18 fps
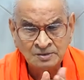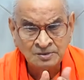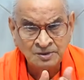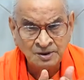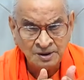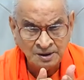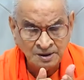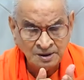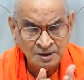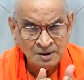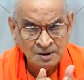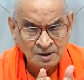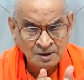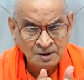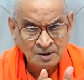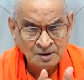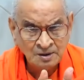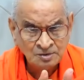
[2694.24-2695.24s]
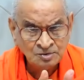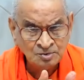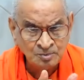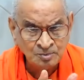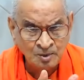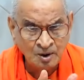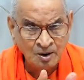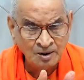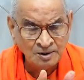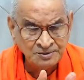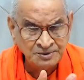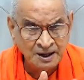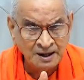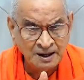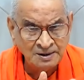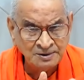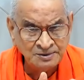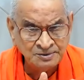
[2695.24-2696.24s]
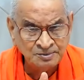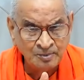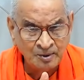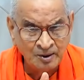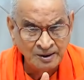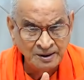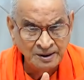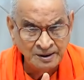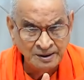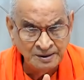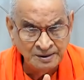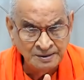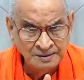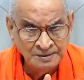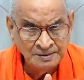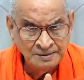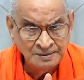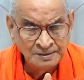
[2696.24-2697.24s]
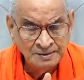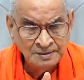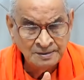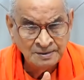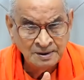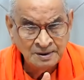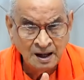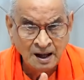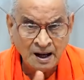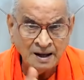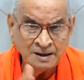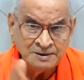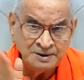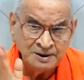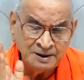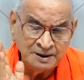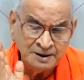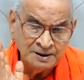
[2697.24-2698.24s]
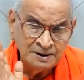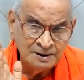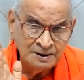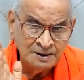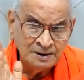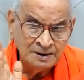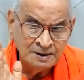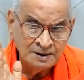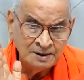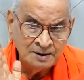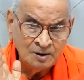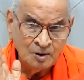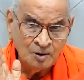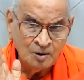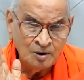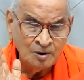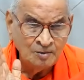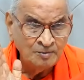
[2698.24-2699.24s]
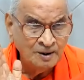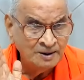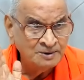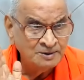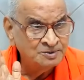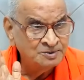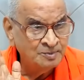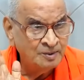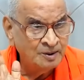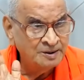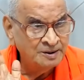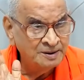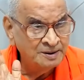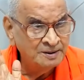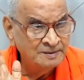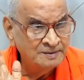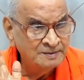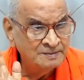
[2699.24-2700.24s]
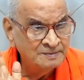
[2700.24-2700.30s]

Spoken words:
the small child's body and the old man's body.